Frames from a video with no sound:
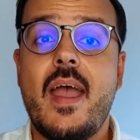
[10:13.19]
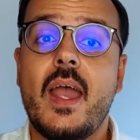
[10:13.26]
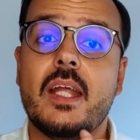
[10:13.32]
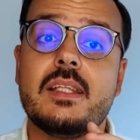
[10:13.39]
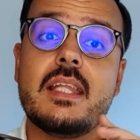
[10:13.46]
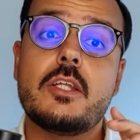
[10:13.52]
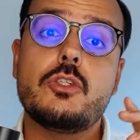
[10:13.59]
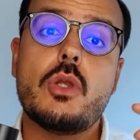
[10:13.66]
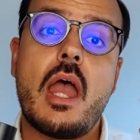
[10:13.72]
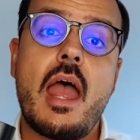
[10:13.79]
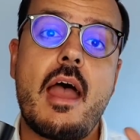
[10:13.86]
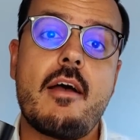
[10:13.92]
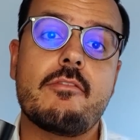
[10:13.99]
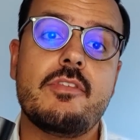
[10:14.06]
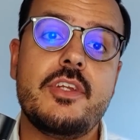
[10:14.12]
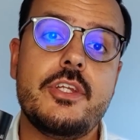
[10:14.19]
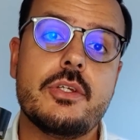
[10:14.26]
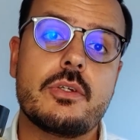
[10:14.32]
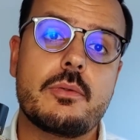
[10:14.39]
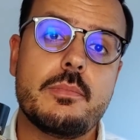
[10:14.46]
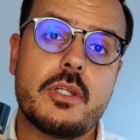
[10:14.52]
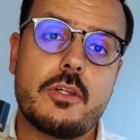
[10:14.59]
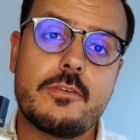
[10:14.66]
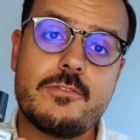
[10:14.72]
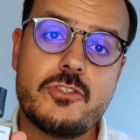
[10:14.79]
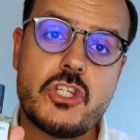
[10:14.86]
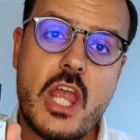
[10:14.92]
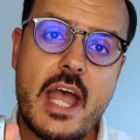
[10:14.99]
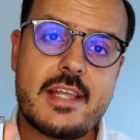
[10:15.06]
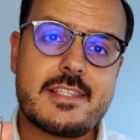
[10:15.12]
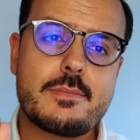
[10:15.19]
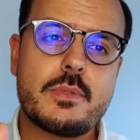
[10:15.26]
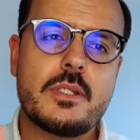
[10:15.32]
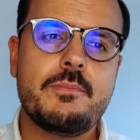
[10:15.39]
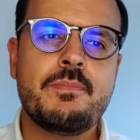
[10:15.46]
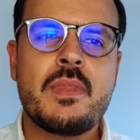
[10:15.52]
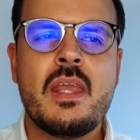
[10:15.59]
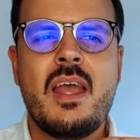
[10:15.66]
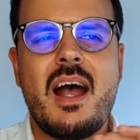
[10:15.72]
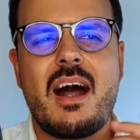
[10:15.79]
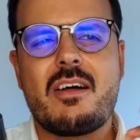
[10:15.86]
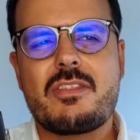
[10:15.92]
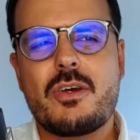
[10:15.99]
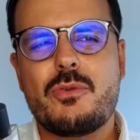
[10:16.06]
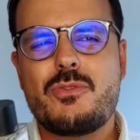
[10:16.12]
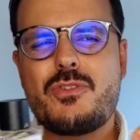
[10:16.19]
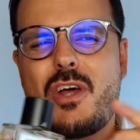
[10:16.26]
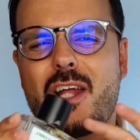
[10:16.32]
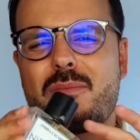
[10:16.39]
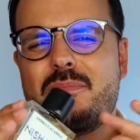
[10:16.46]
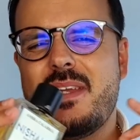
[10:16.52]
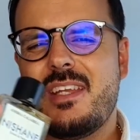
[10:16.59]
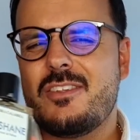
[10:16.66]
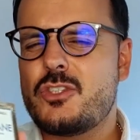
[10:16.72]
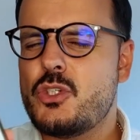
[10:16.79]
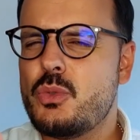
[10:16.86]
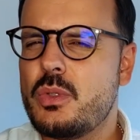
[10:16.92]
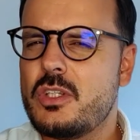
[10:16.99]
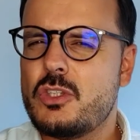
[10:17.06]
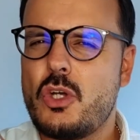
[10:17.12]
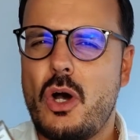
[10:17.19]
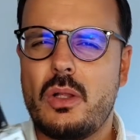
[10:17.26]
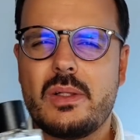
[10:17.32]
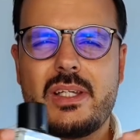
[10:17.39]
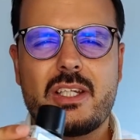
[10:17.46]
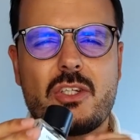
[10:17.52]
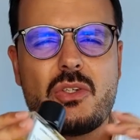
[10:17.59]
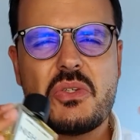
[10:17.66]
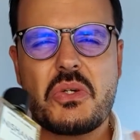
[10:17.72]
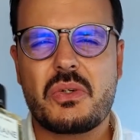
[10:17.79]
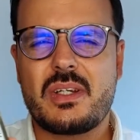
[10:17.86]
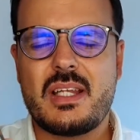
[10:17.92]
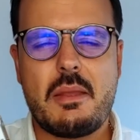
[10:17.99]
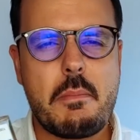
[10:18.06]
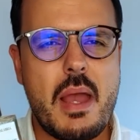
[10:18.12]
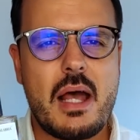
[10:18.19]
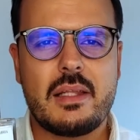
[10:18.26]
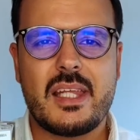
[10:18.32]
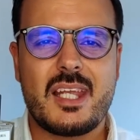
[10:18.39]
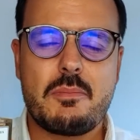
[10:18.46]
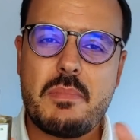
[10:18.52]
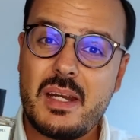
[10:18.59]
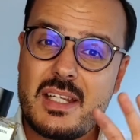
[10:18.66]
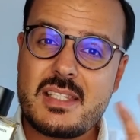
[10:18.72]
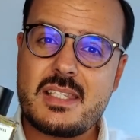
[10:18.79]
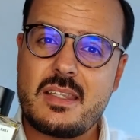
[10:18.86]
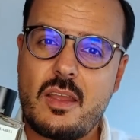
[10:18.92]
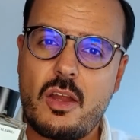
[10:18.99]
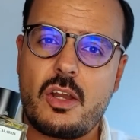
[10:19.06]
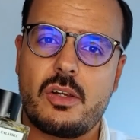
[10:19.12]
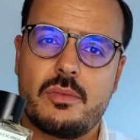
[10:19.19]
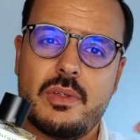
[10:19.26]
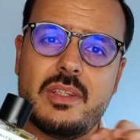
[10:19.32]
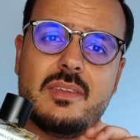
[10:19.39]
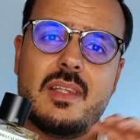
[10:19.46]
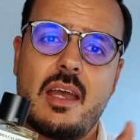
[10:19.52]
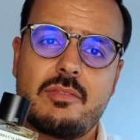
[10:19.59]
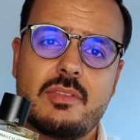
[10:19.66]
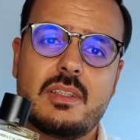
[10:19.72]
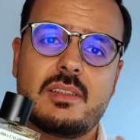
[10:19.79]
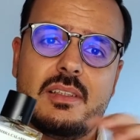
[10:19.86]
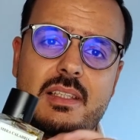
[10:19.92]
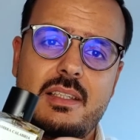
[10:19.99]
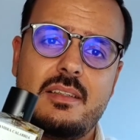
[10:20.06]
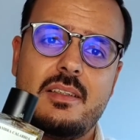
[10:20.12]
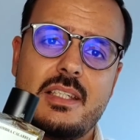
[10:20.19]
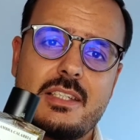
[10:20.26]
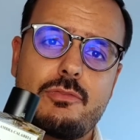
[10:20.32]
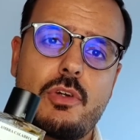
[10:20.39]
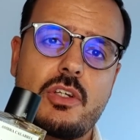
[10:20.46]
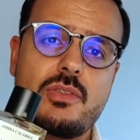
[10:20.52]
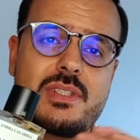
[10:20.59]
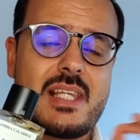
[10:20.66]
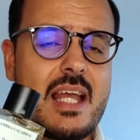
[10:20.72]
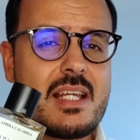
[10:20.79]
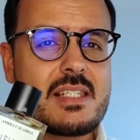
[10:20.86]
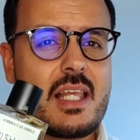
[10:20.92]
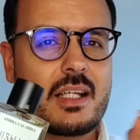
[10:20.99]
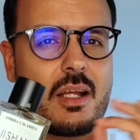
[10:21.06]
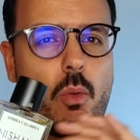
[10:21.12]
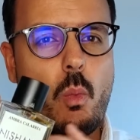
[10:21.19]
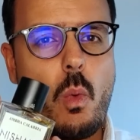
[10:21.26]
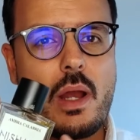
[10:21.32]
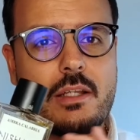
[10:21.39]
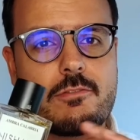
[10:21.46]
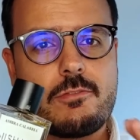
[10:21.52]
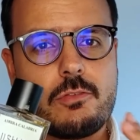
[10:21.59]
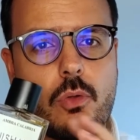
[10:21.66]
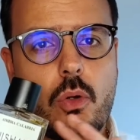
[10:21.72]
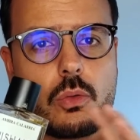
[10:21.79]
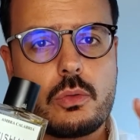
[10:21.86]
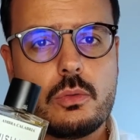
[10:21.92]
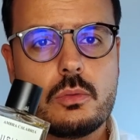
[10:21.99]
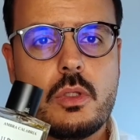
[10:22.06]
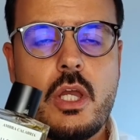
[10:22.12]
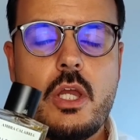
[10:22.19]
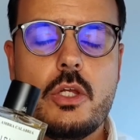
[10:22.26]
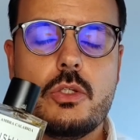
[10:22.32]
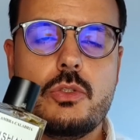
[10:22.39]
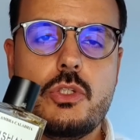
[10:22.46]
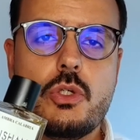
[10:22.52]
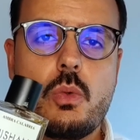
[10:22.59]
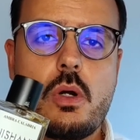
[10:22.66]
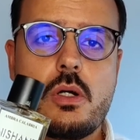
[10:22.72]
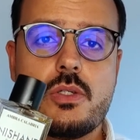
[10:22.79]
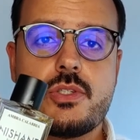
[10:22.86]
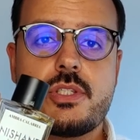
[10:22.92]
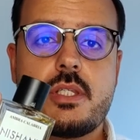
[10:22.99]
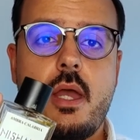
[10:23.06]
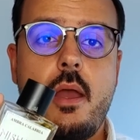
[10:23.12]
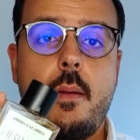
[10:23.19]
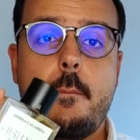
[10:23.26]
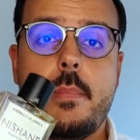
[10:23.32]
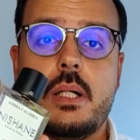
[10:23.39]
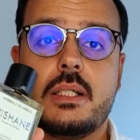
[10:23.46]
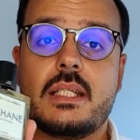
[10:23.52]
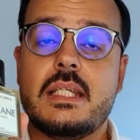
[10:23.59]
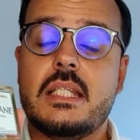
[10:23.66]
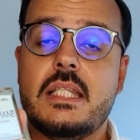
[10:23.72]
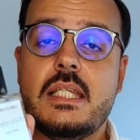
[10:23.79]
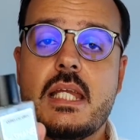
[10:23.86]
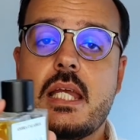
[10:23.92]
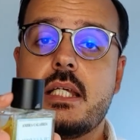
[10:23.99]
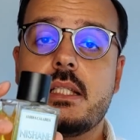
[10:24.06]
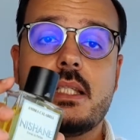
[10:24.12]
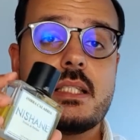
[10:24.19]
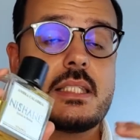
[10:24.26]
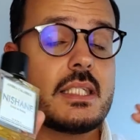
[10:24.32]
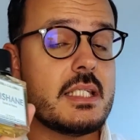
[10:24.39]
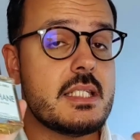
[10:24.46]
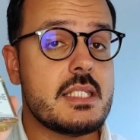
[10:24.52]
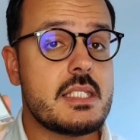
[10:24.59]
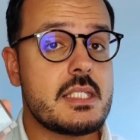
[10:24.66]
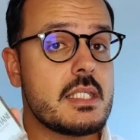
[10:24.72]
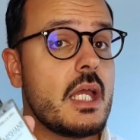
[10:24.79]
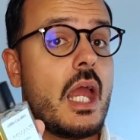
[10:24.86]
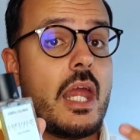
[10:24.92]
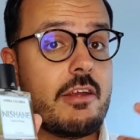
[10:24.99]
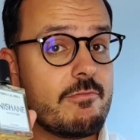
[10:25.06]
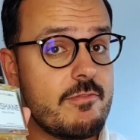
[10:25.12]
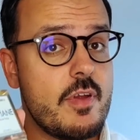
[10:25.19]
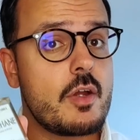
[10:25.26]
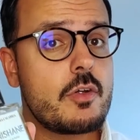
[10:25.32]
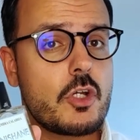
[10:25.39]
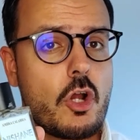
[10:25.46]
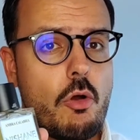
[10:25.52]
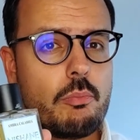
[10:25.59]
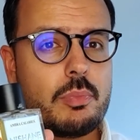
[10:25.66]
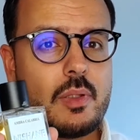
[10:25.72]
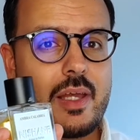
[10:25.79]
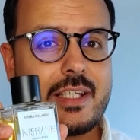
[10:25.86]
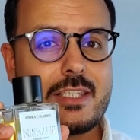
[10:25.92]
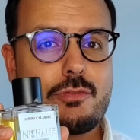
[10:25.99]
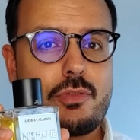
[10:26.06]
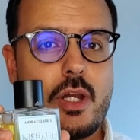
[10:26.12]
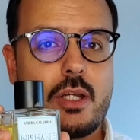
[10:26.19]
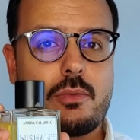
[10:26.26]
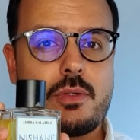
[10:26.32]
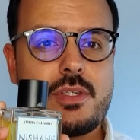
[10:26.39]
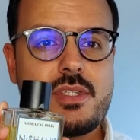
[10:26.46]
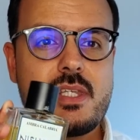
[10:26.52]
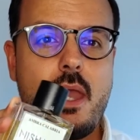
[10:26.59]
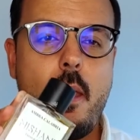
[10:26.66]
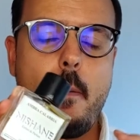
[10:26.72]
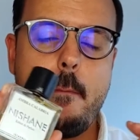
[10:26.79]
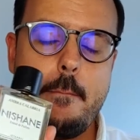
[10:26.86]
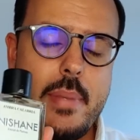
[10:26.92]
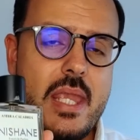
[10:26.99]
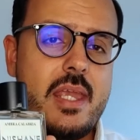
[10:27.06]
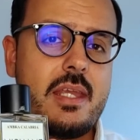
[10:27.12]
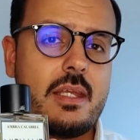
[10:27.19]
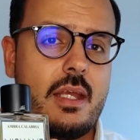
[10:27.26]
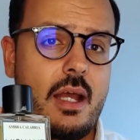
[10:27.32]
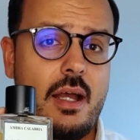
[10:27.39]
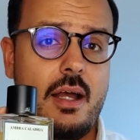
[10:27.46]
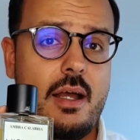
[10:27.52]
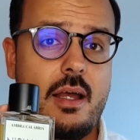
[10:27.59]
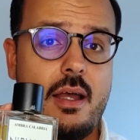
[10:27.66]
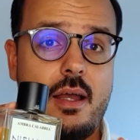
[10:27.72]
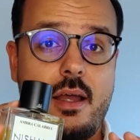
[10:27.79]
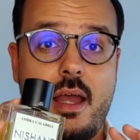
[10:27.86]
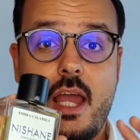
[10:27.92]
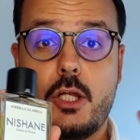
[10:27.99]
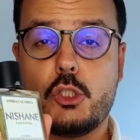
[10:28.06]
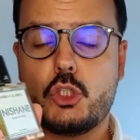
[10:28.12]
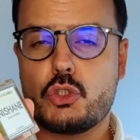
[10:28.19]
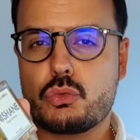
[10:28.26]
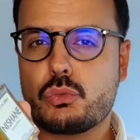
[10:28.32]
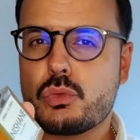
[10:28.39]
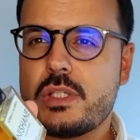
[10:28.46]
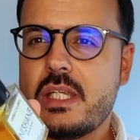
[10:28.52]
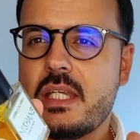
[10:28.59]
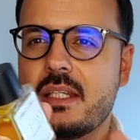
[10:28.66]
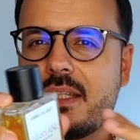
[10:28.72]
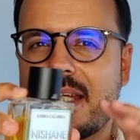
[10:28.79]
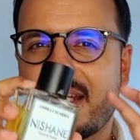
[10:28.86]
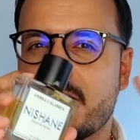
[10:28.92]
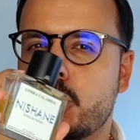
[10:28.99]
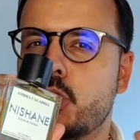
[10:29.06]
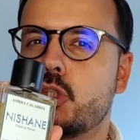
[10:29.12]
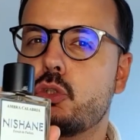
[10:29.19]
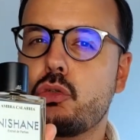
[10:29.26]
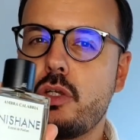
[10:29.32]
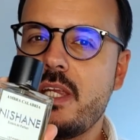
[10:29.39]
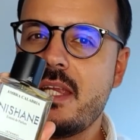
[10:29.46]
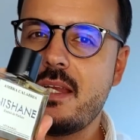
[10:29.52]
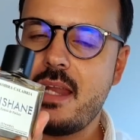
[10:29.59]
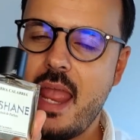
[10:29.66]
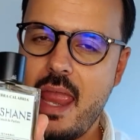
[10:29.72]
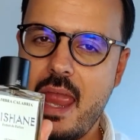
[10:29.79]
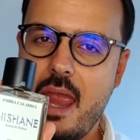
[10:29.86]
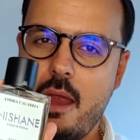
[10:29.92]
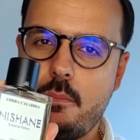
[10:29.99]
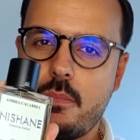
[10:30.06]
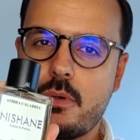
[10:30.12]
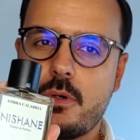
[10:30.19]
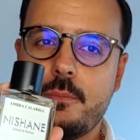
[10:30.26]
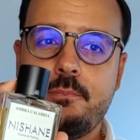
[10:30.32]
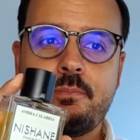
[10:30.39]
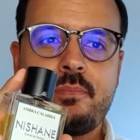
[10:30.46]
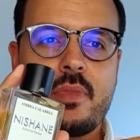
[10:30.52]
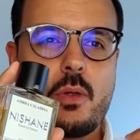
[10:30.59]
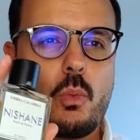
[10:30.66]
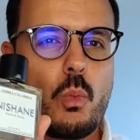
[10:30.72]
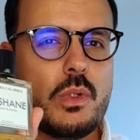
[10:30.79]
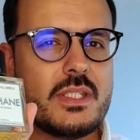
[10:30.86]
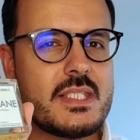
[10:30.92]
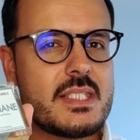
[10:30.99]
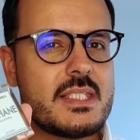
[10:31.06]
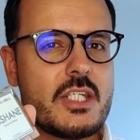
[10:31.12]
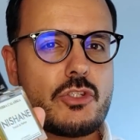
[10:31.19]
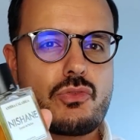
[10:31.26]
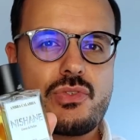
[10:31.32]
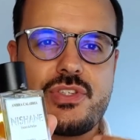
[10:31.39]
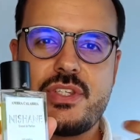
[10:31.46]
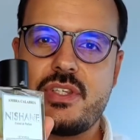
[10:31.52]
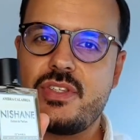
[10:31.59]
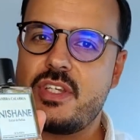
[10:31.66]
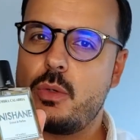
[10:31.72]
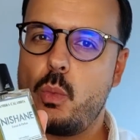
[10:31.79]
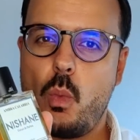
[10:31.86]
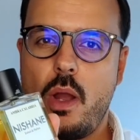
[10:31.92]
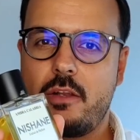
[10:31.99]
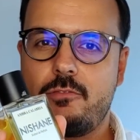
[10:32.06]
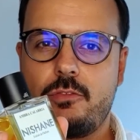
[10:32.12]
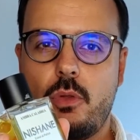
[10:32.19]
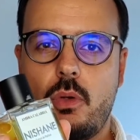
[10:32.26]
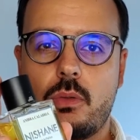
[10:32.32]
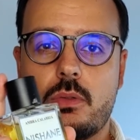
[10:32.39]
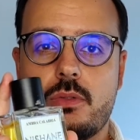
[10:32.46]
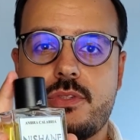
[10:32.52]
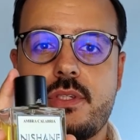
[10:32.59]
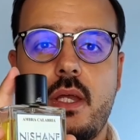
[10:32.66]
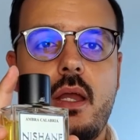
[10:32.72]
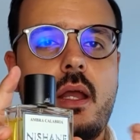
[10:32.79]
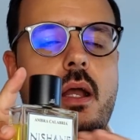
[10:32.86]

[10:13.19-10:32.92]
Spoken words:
And then you have here a bit of jasmine, although not being too indolic nor animalic, but it's there. It definitely, this fragrance has like a white floral nuance, but in the end, this is a very complex fragrance, being a green, like a green amber with citruses and white florals.